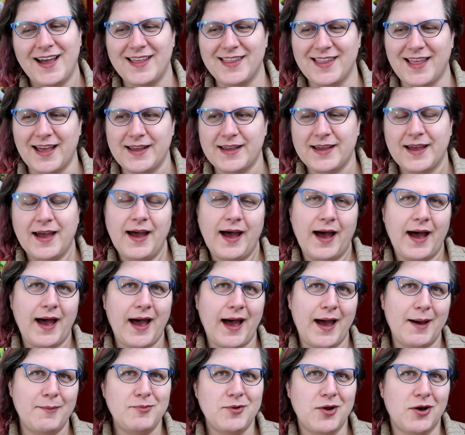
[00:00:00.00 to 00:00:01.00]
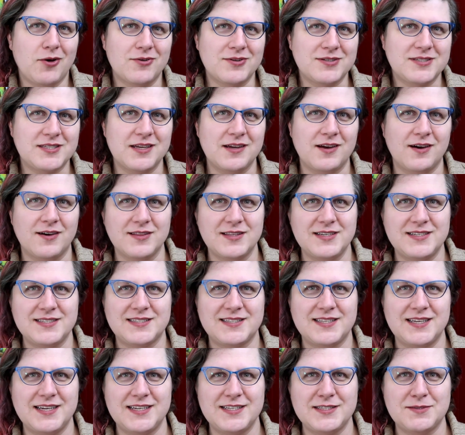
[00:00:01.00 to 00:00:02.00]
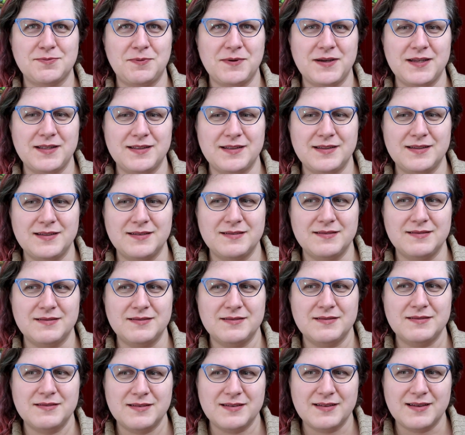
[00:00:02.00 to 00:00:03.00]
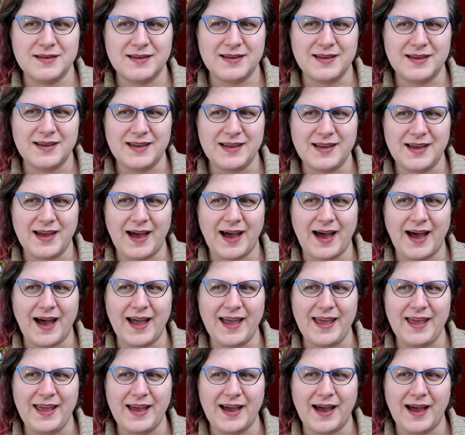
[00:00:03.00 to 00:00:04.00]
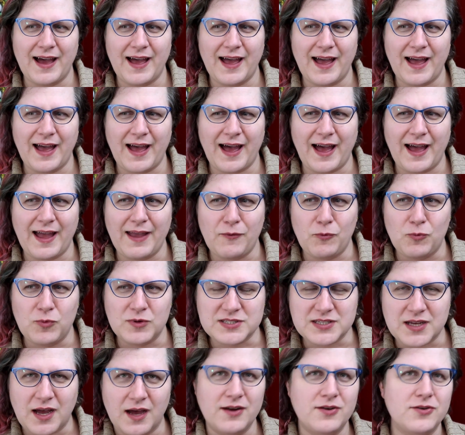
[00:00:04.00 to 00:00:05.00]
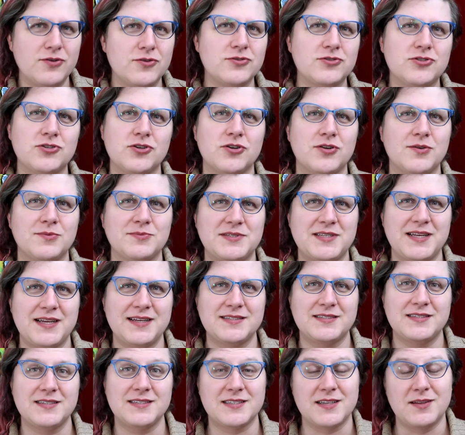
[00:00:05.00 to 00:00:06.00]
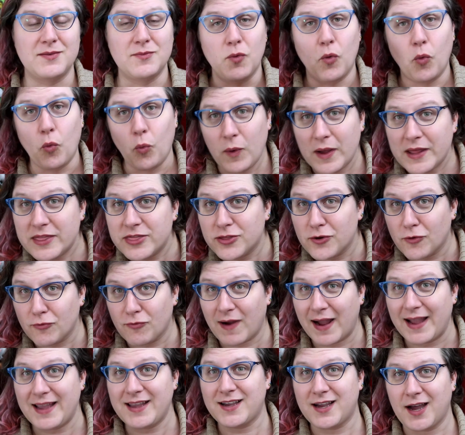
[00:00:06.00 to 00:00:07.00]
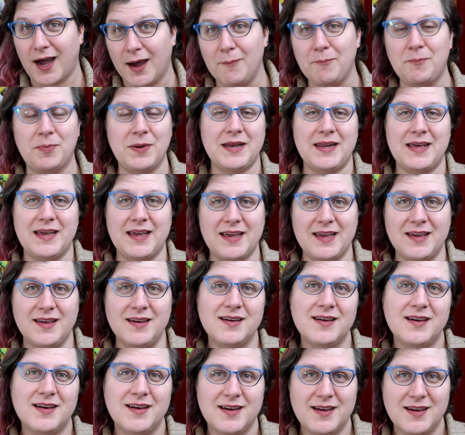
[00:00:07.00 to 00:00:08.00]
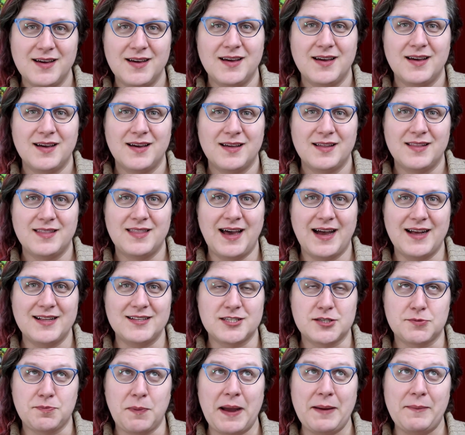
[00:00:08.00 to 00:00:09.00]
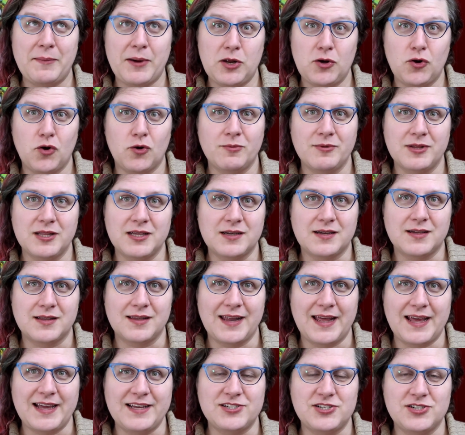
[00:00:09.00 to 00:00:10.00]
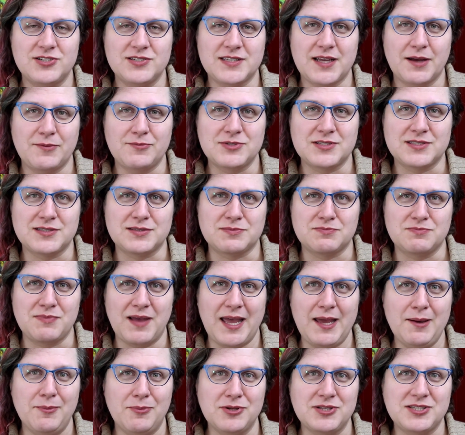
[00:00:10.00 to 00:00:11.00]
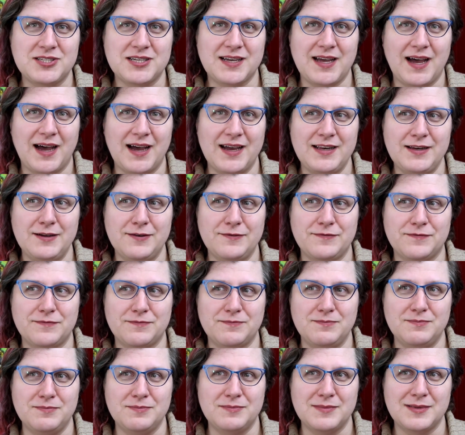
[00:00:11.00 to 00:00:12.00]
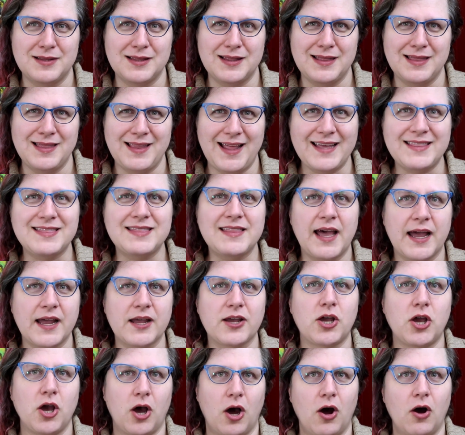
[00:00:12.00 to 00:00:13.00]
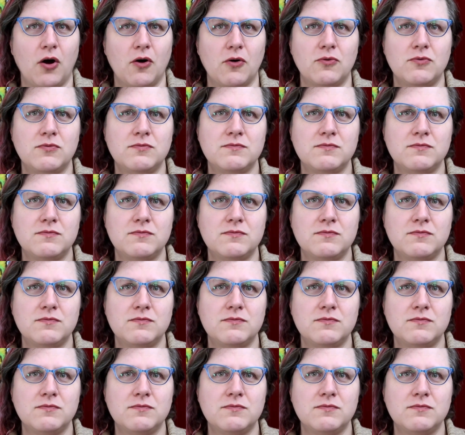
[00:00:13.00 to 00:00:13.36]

and like I'm noticing all these things, but I I was under circumstances and with the right company that, despite my normal inclinations, I was able to kind of let that go